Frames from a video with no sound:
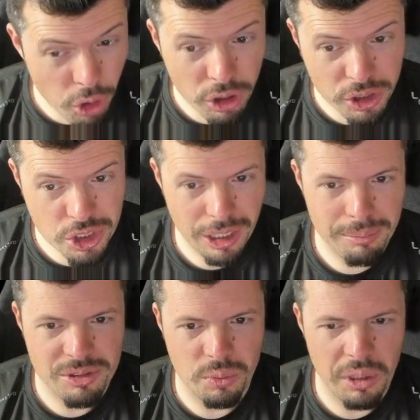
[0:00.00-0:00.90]
Ergo
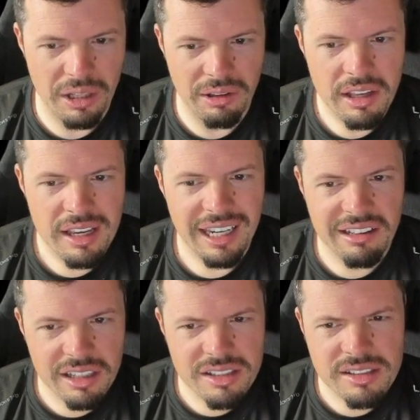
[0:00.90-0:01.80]
shape as well.
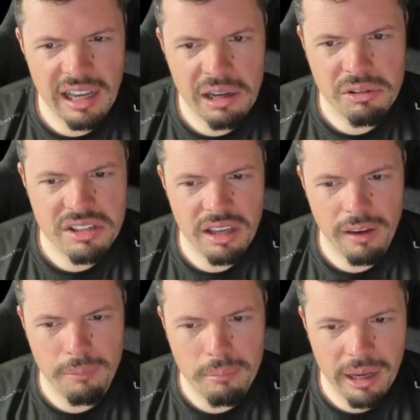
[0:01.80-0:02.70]
It is, I
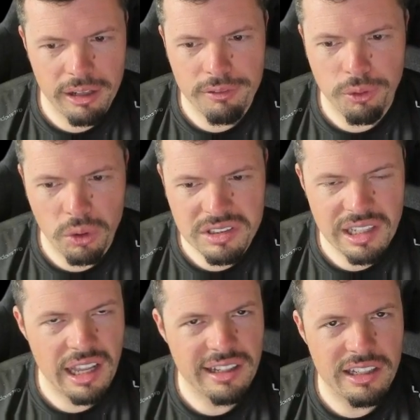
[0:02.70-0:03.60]
say, made for
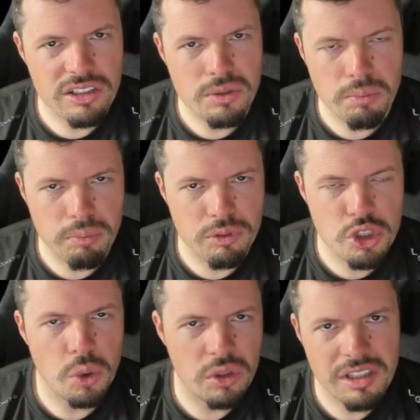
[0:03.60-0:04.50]
slightly
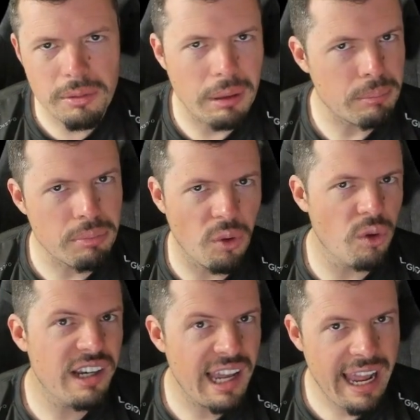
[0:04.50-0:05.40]
shorter but
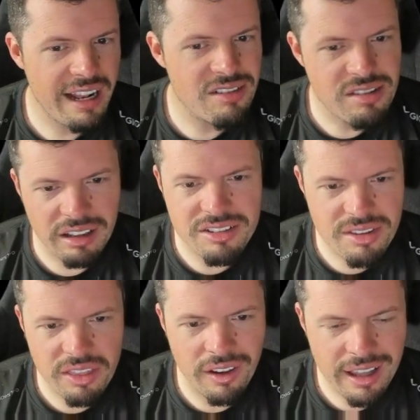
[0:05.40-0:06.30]
broader hands. It's
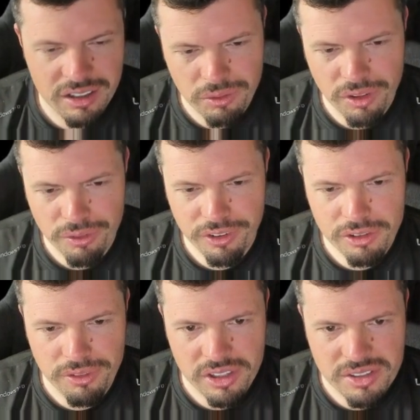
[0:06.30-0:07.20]
the kind of the
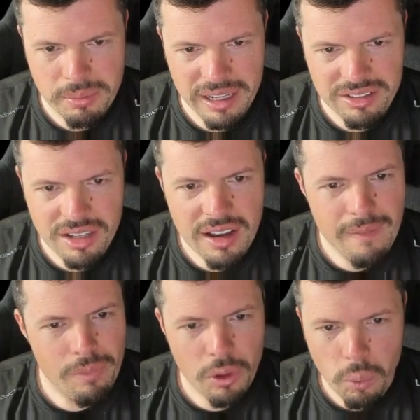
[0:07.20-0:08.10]
fit for this mouse.
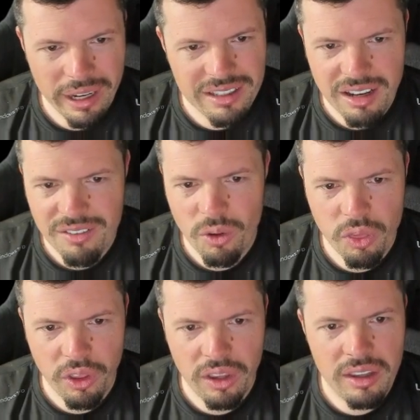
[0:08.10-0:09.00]
Weight,
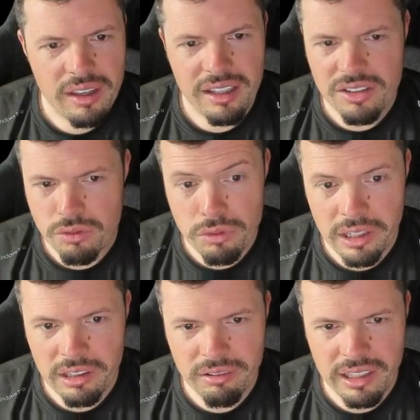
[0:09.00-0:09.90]
everything is
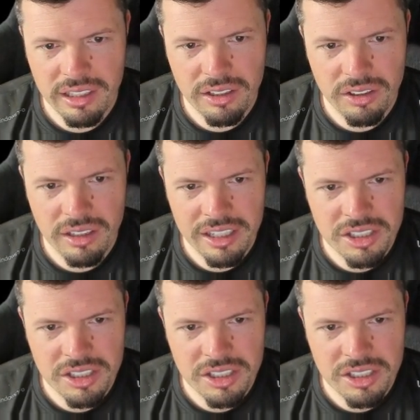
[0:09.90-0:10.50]
really, really good.